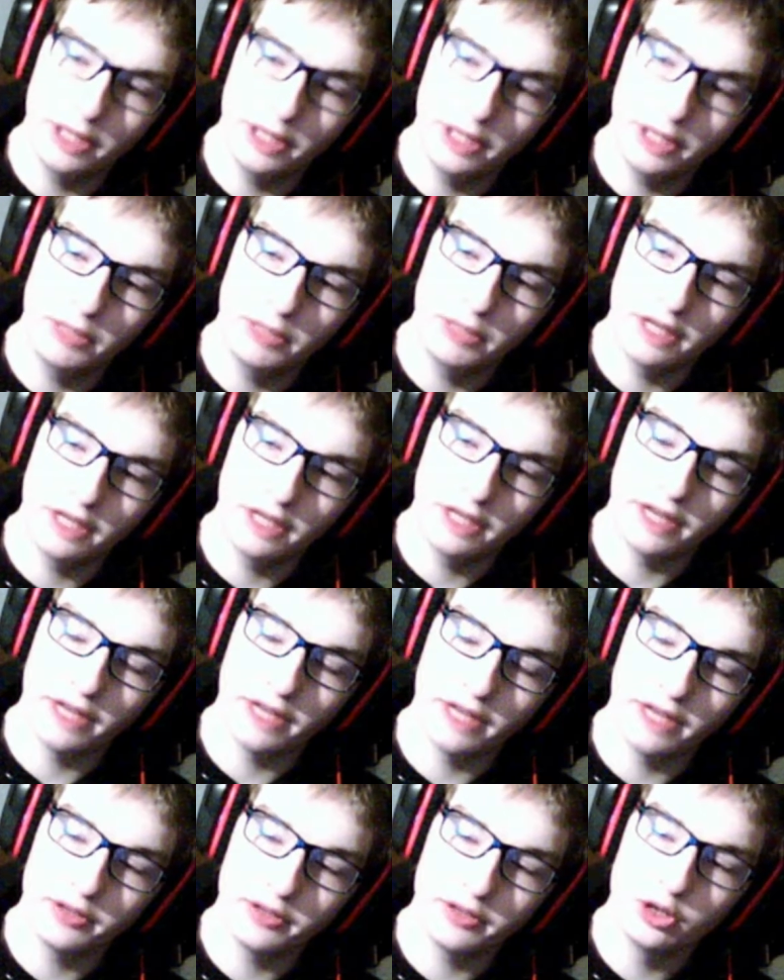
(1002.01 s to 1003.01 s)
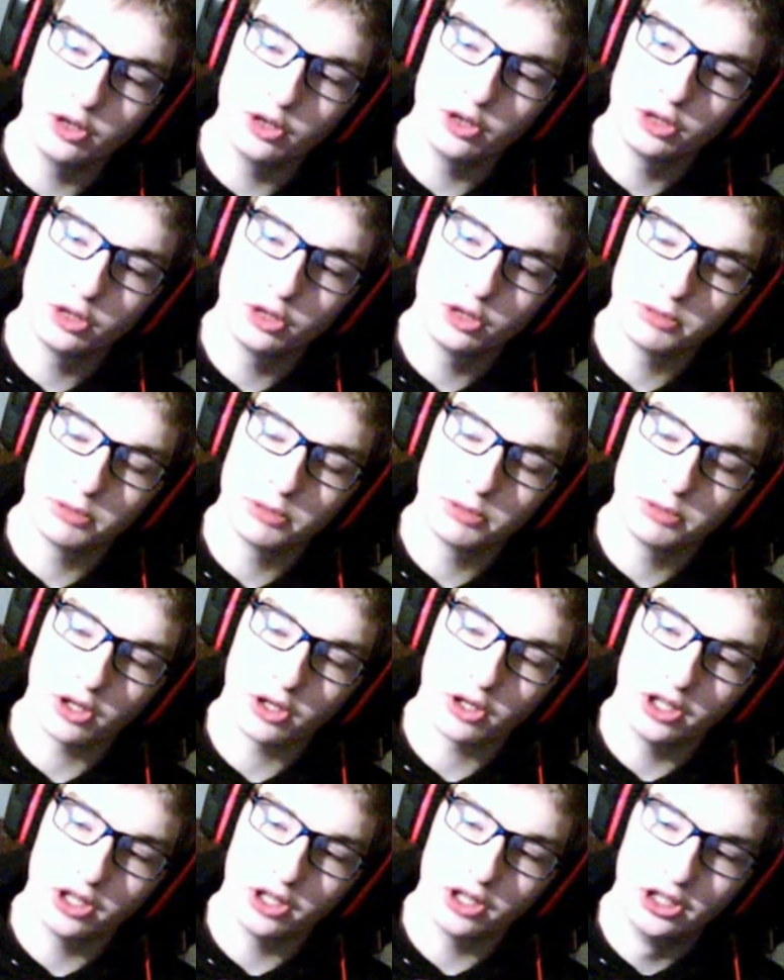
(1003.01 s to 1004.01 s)
of every YouTuber on
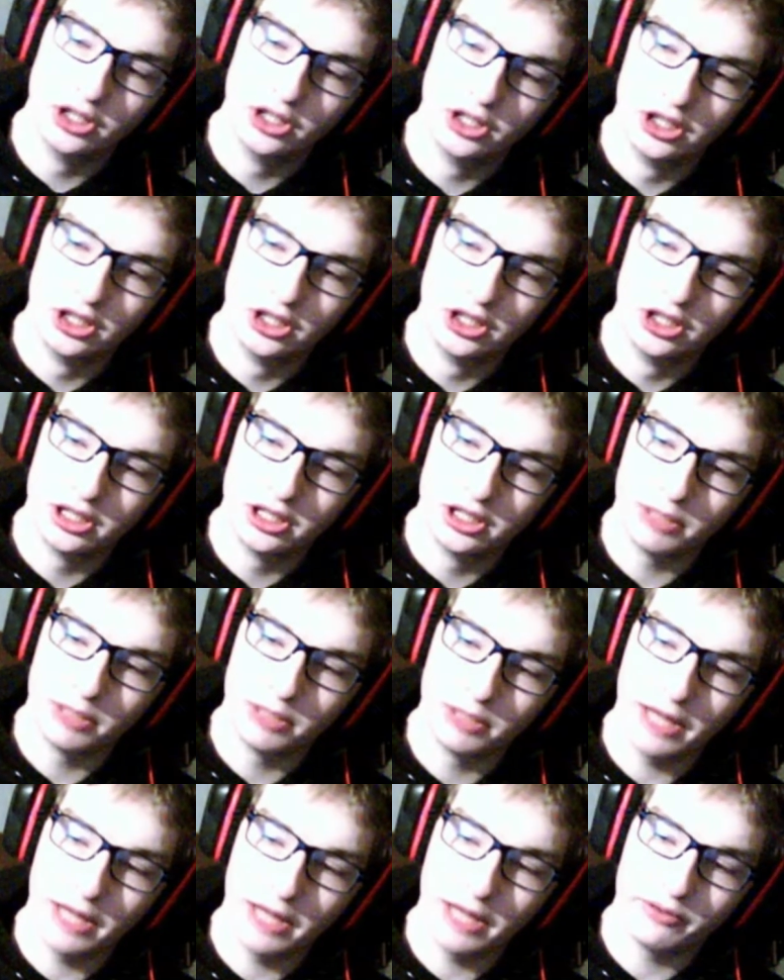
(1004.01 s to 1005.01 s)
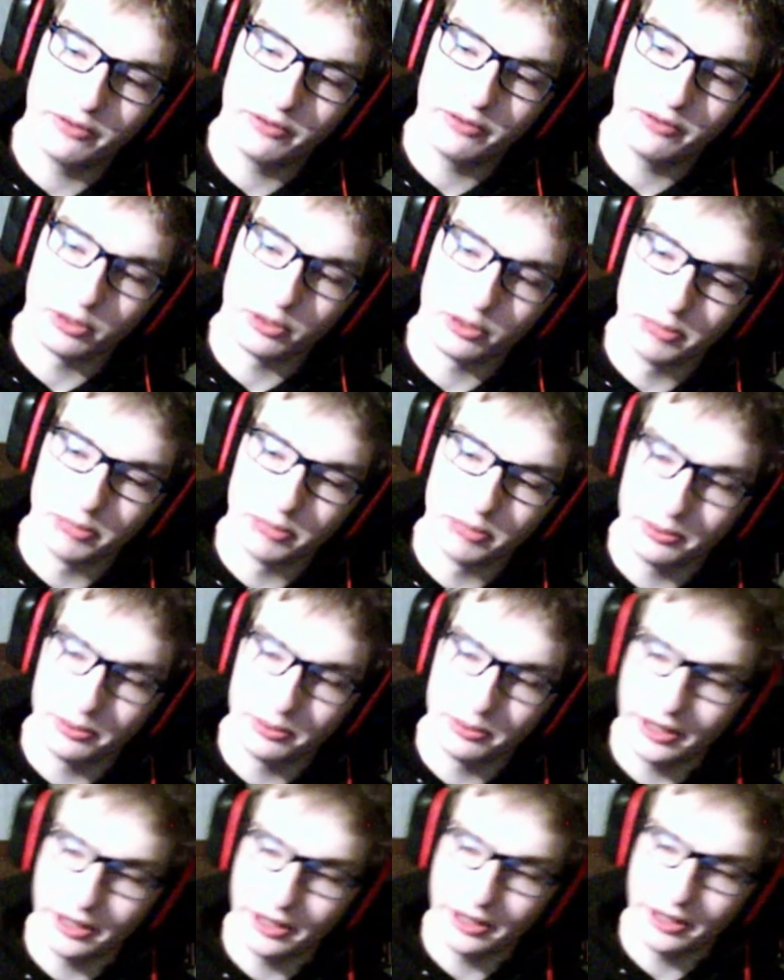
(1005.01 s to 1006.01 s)
the platform. But whatever.